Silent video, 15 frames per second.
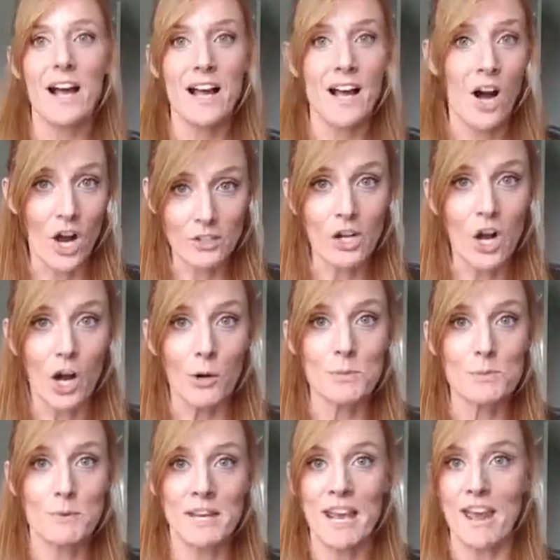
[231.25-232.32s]
On
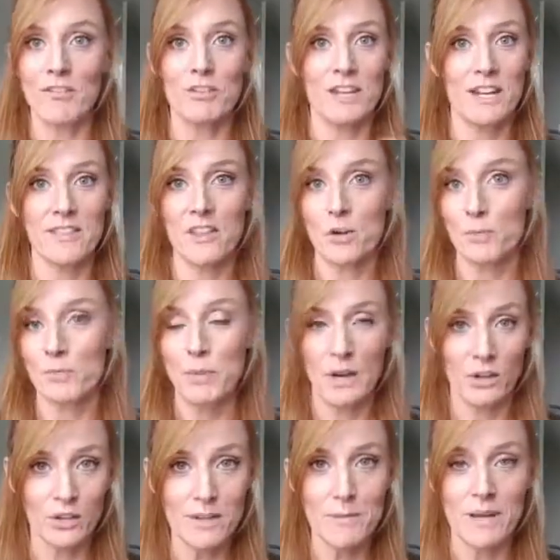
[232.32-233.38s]
carbs being heavy and there
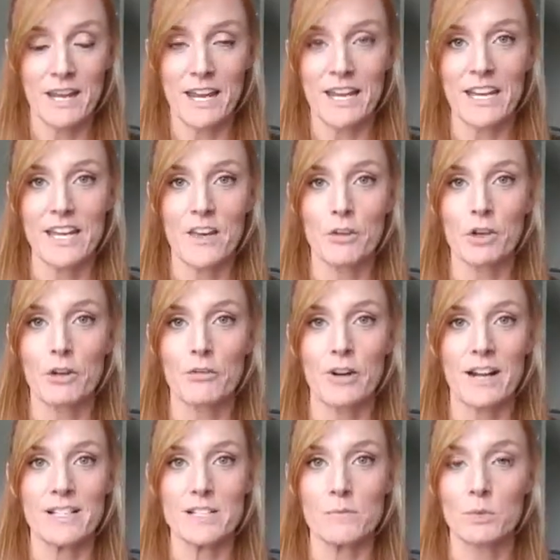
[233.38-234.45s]
barely being any other
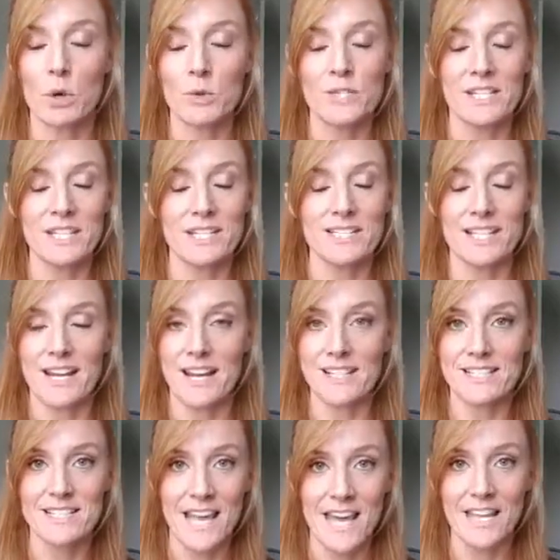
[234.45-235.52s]
fats and proteins. And I
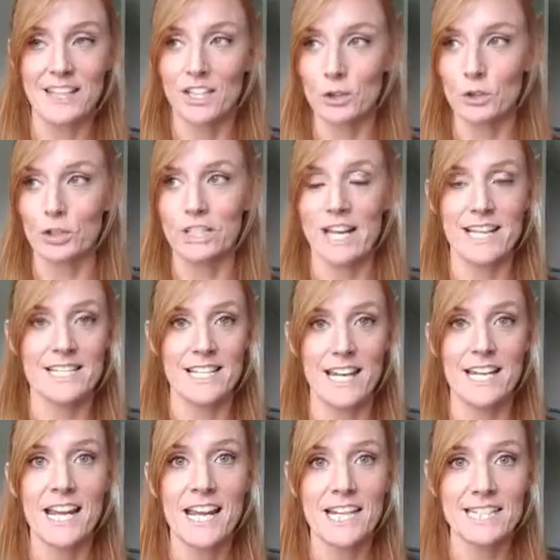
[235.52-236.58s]
said, literally, I
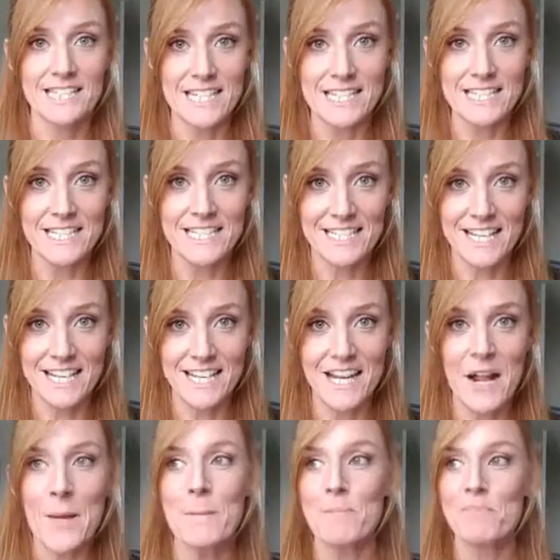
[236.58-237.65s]
said, ding, ding, ding,
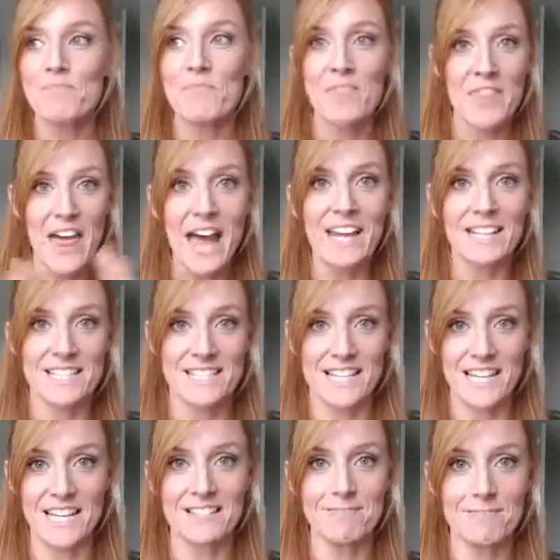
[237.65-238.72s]
that is
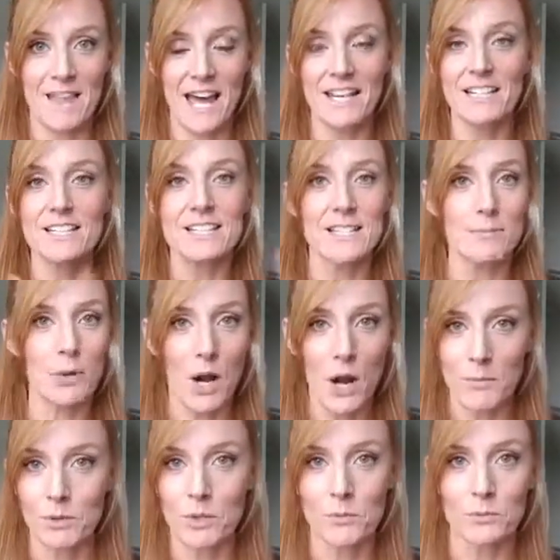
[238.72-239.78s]
it. That is the
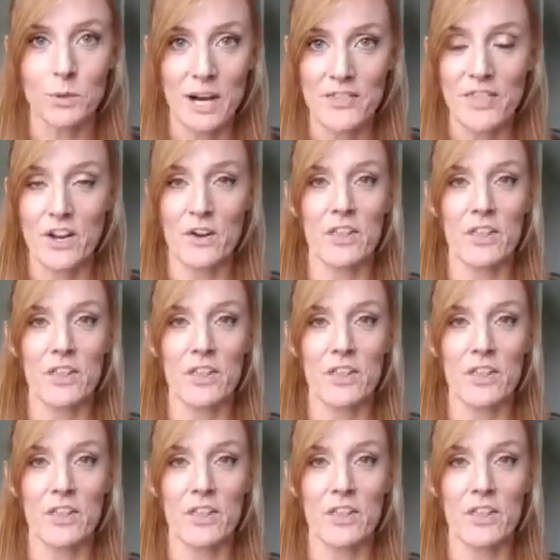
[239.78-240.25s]
problem right there.